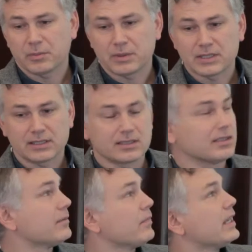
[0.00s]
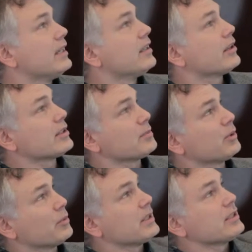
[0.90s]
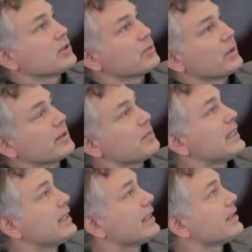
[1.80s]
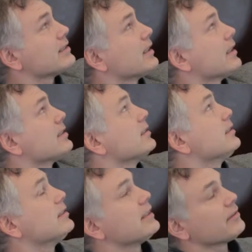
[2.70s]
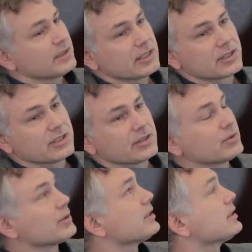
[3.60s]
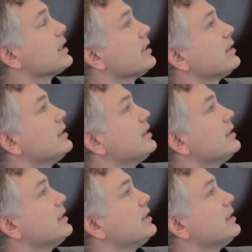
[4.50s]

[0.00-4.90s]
purposes. And I thought it's appropriate to use Wikipedia as a definition source,